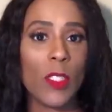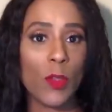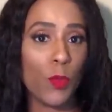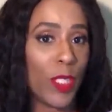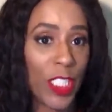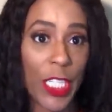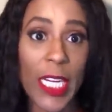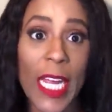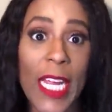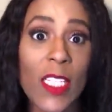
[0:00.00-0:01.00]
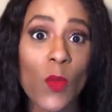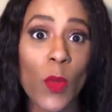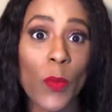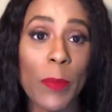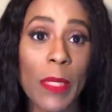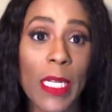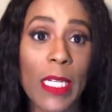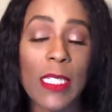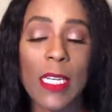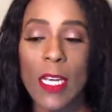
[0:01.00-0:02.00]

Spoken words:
we shake hands when we meet,